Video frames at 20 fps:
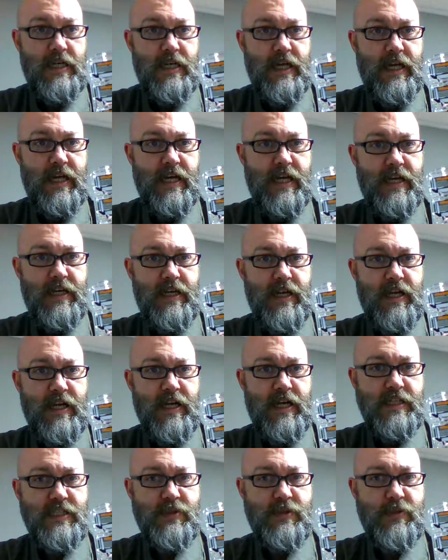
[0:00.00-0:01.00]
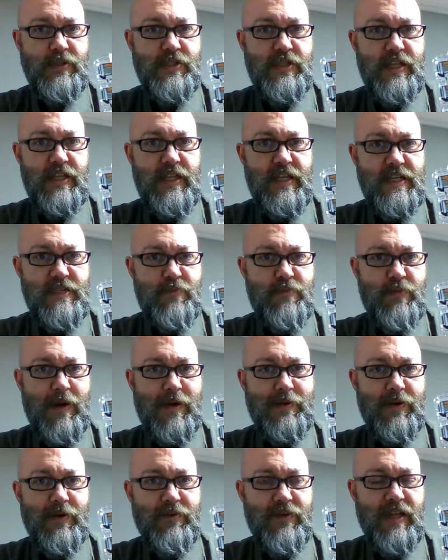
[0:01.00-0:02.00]
and uh, I switched this
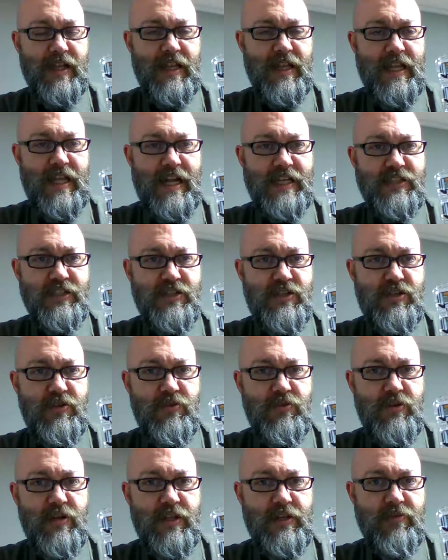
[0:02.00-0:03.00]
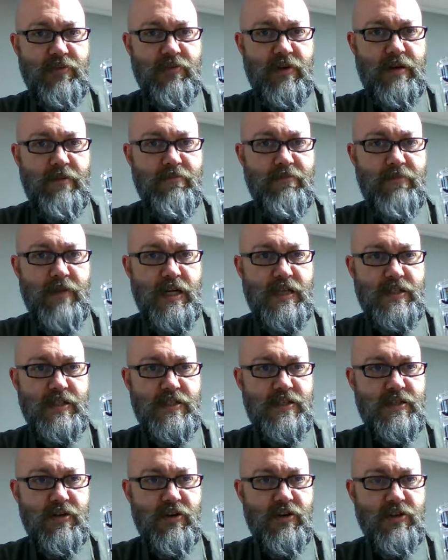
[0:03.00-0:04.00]
probably over the last two to three
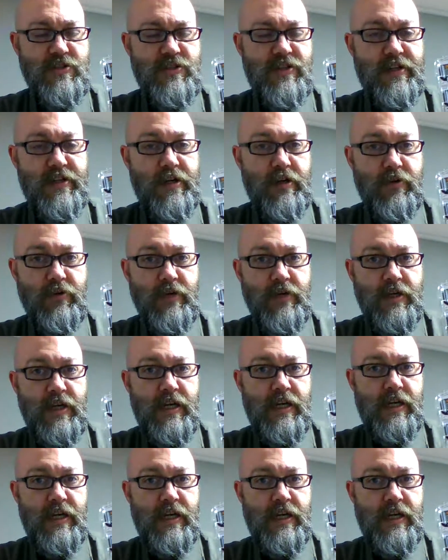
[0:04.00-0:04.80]
months or so